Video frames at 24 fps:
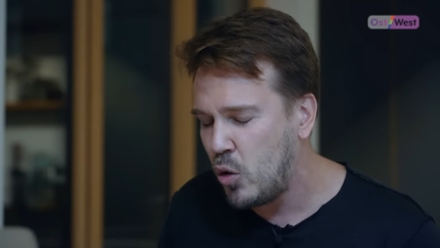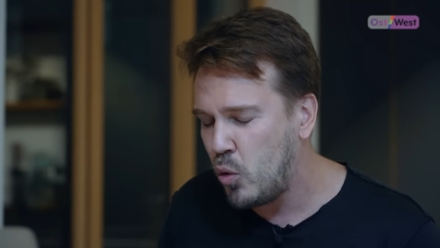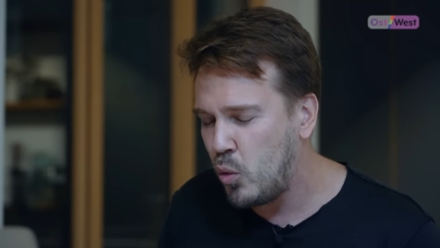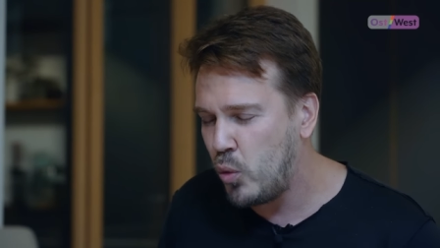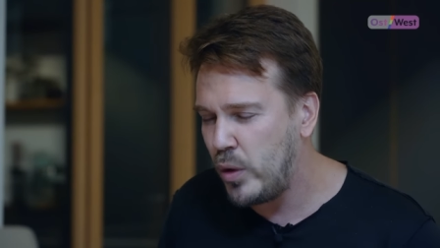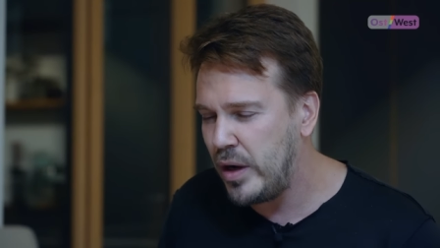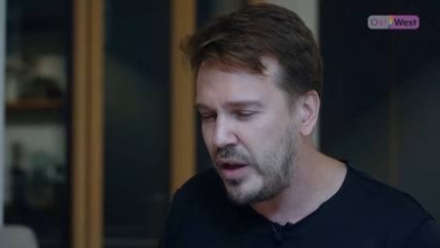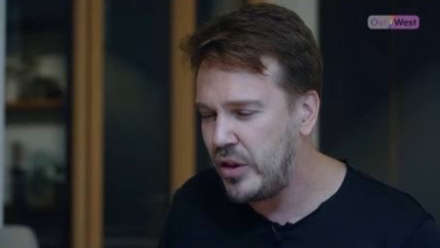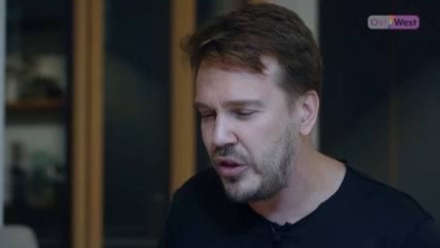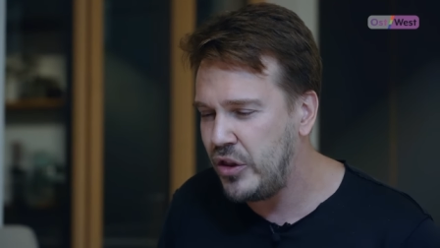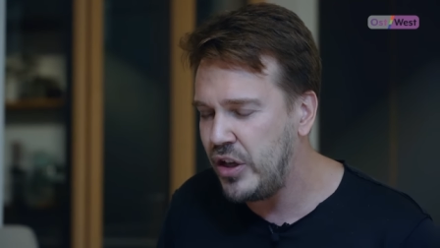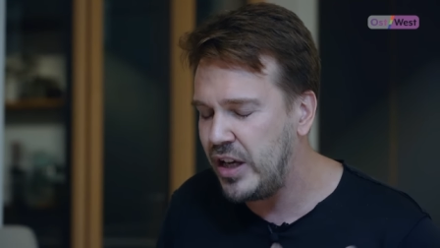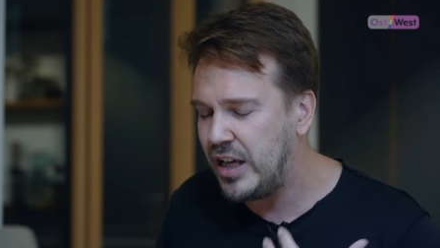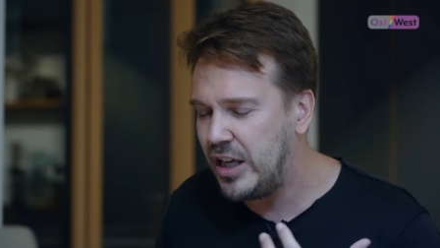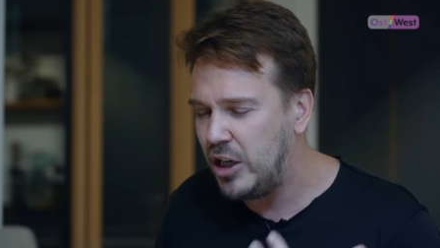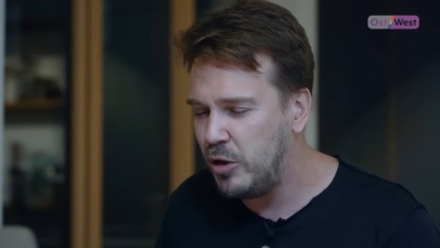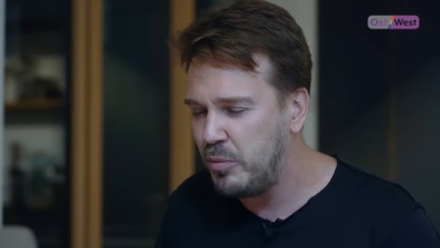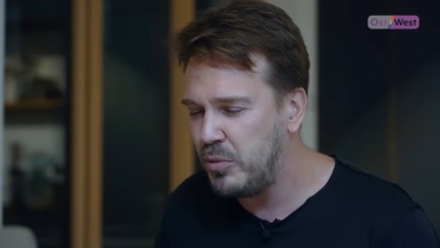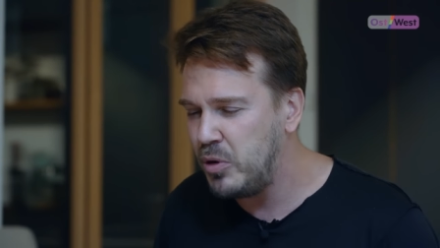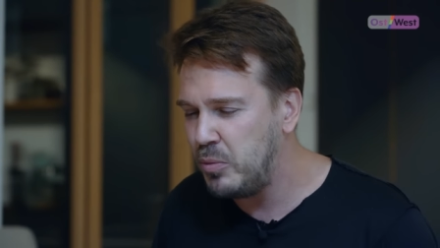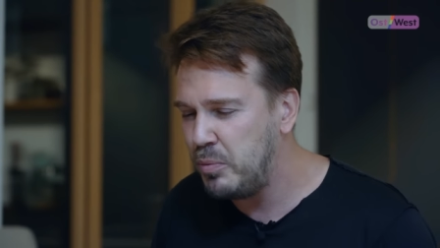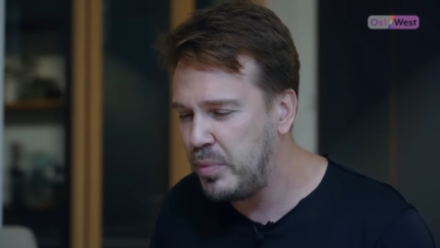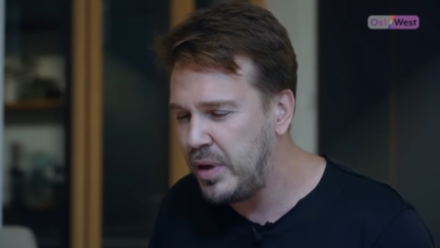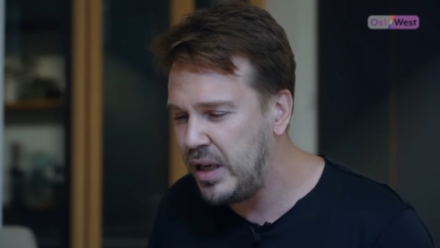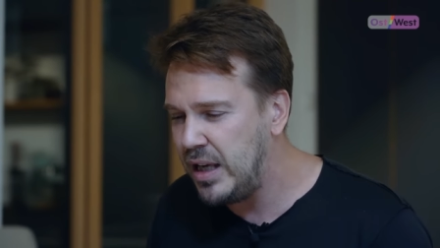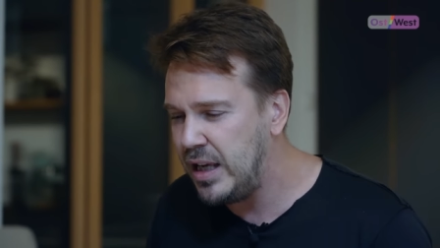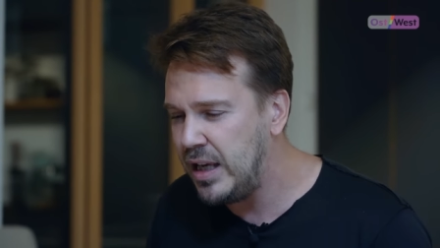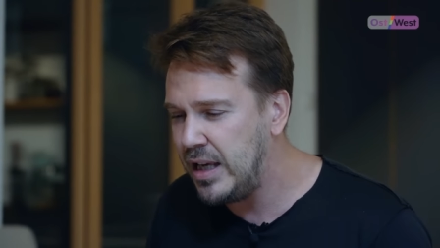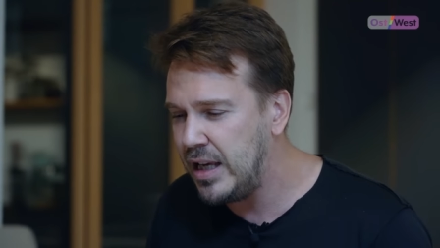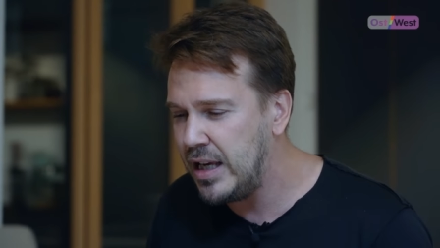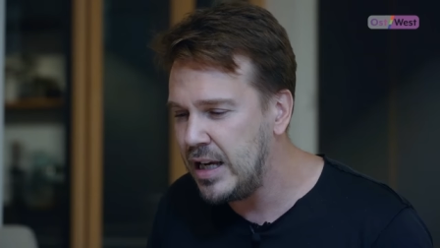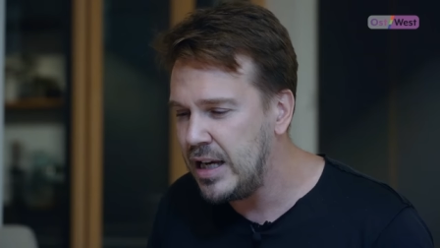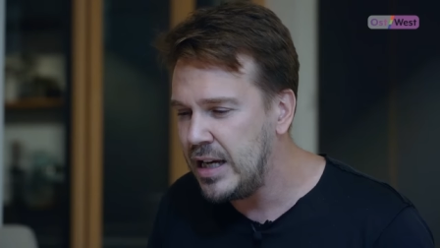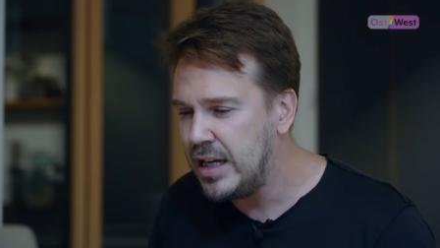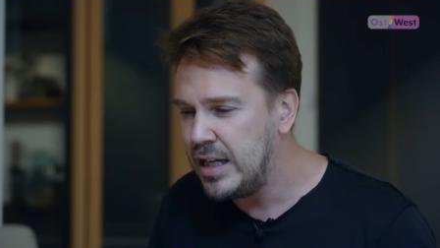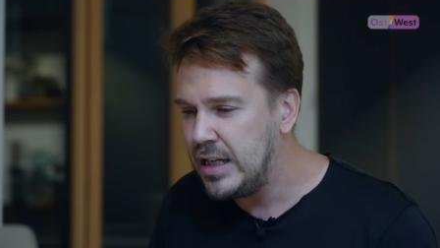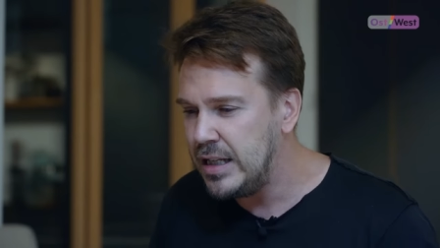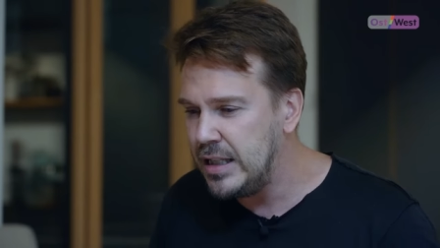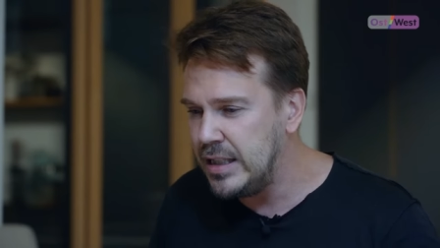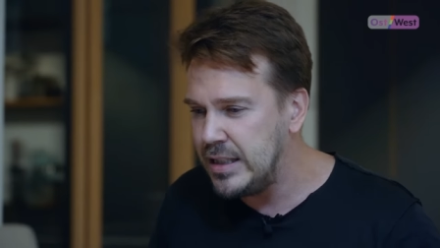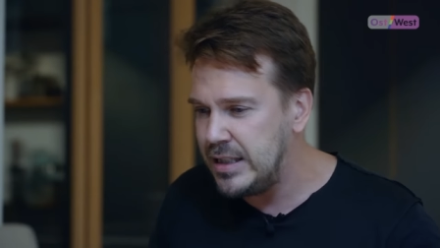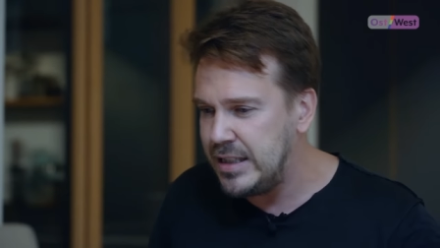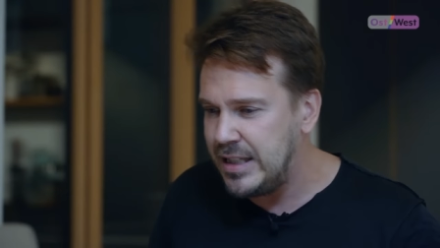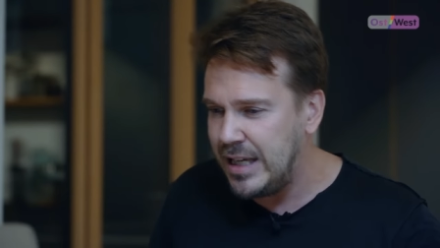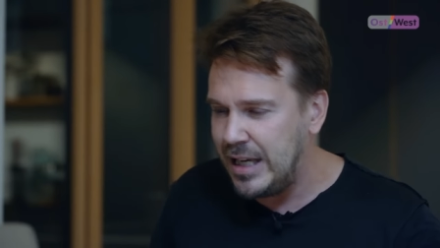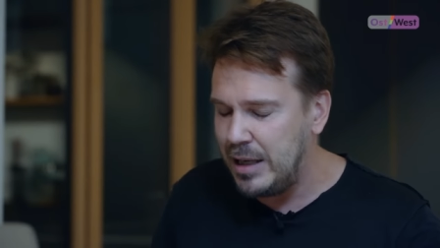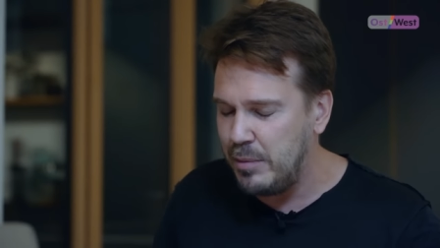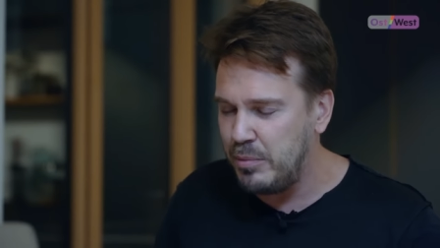when the human being
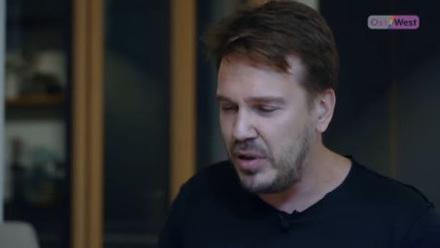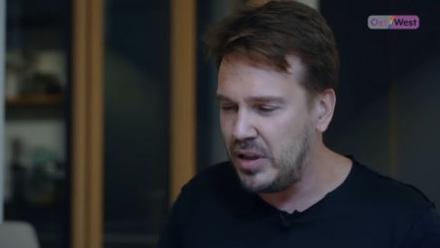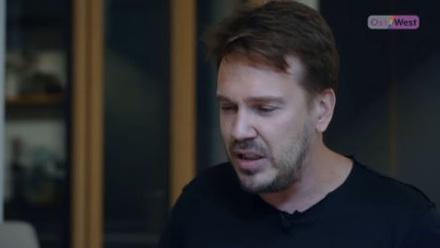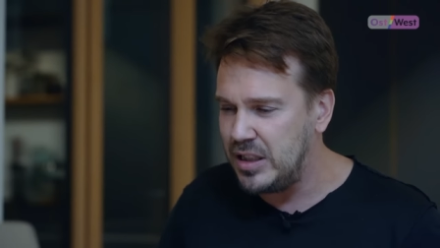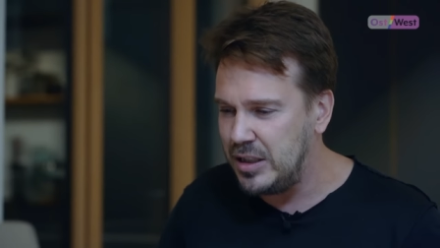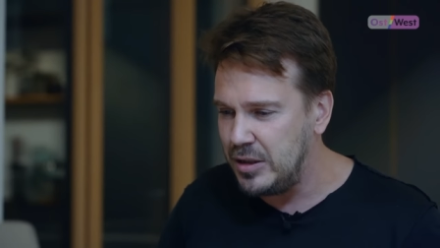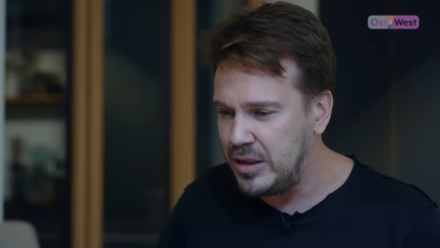is able